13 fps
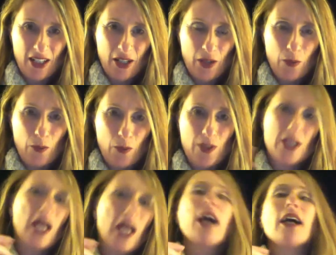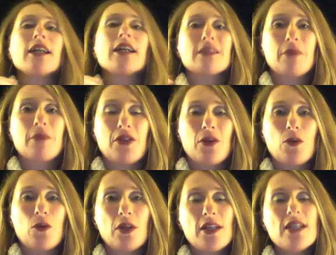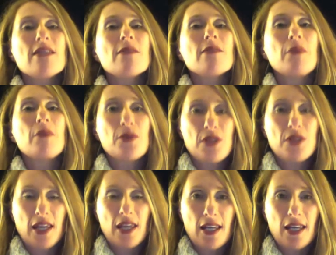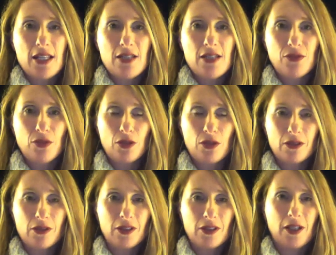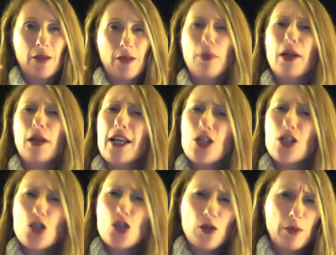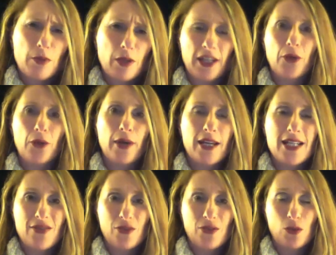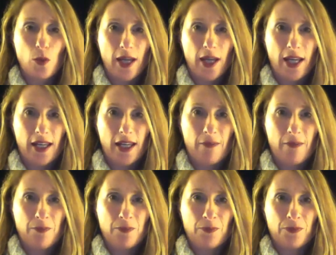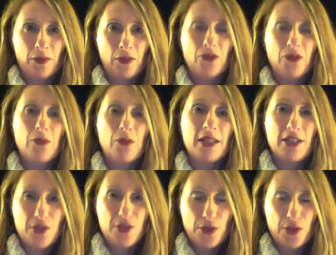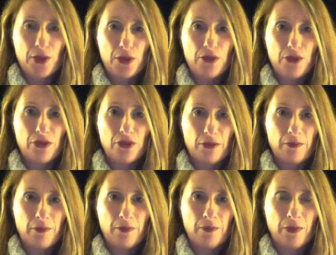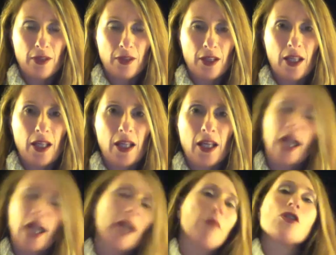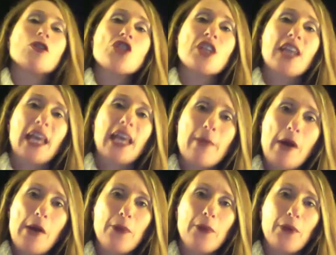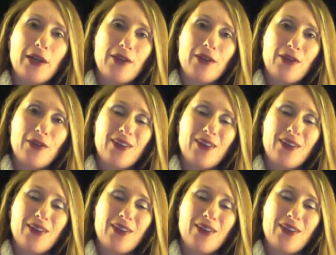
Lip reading: was to ask Mother, what is the most easeful, pleasurable, and graceful way for me to serve? And what she came up with